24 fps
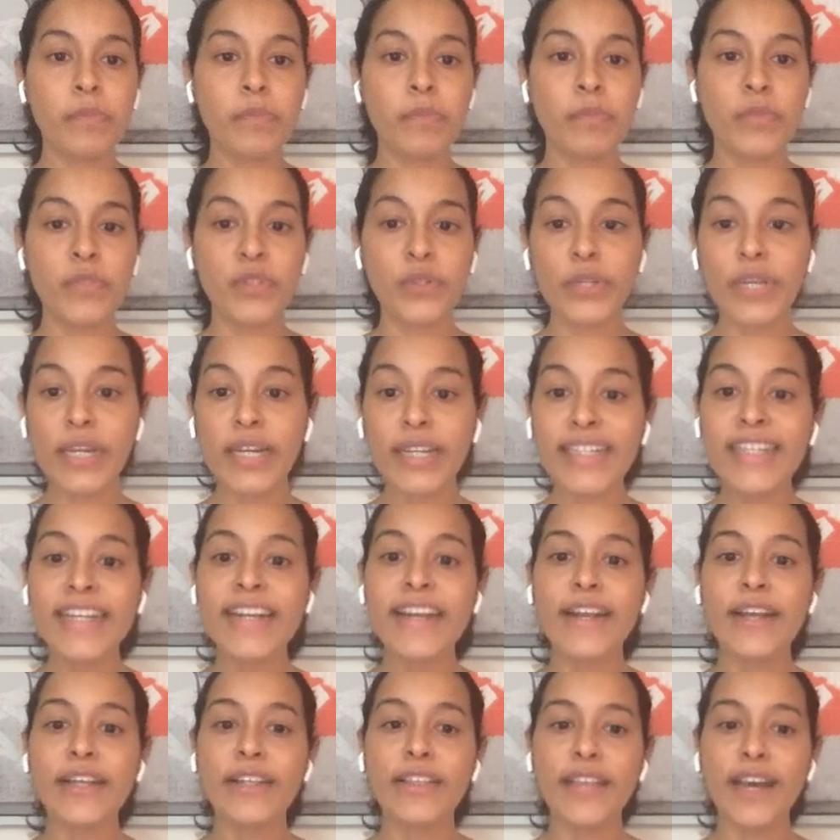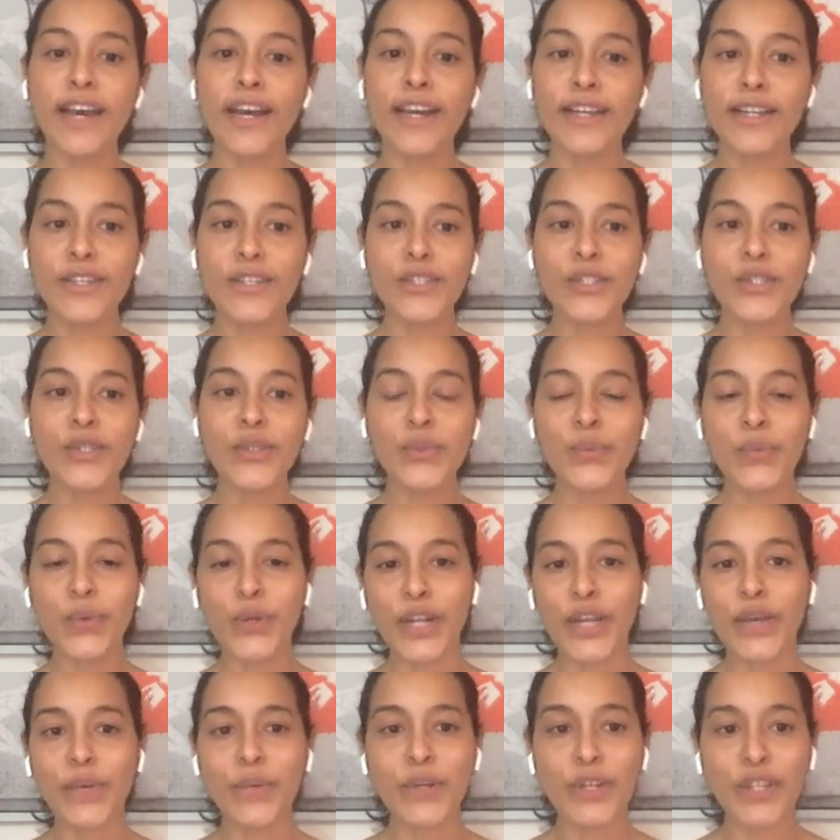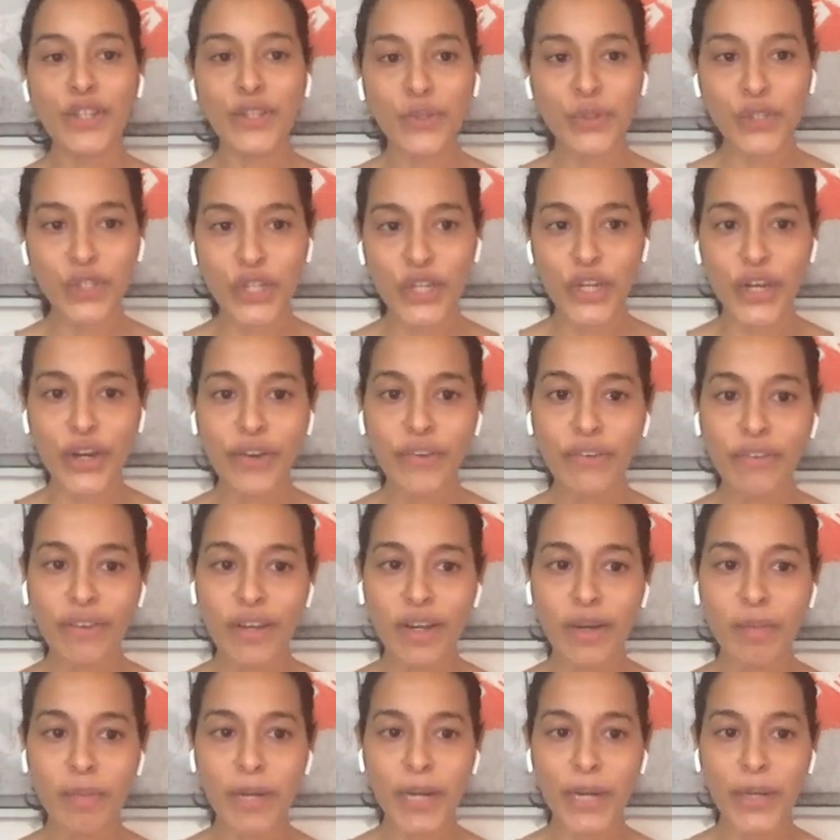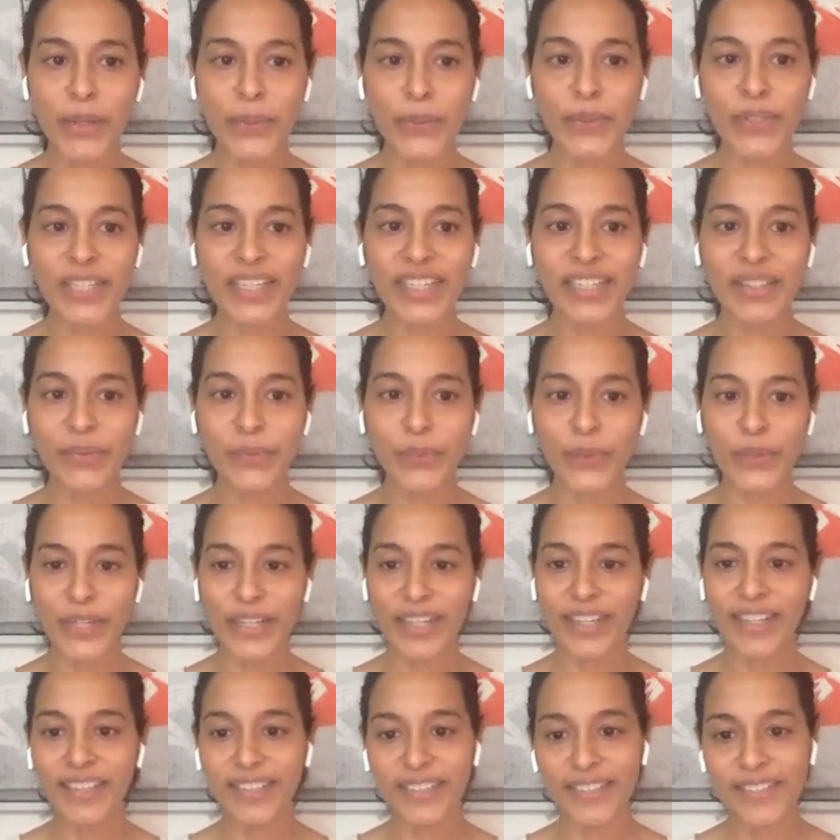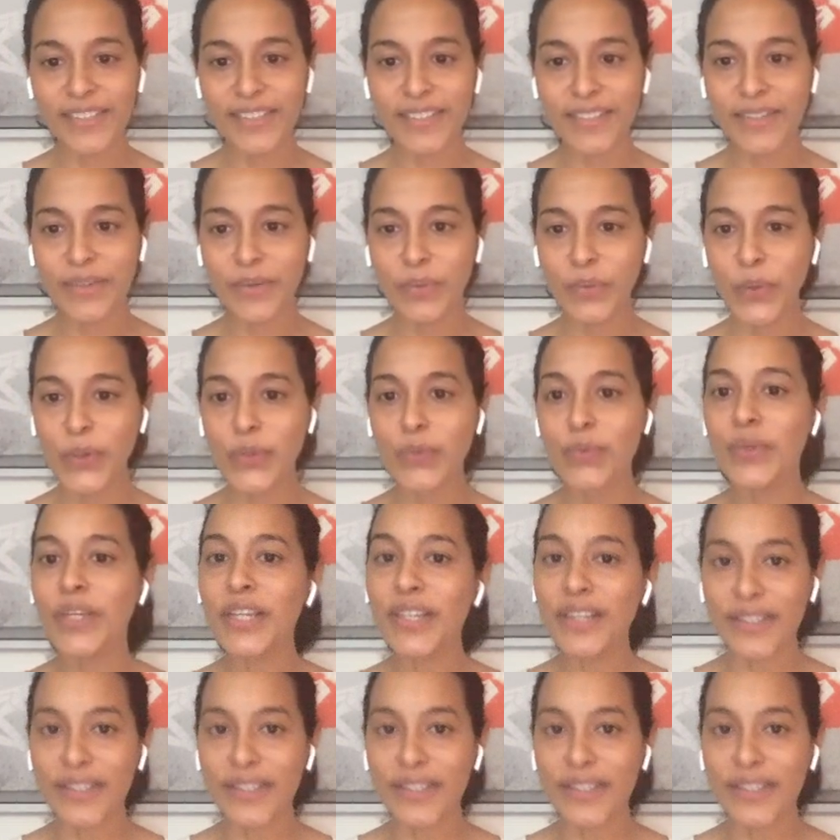So yeah, that is what I wanted to share about what we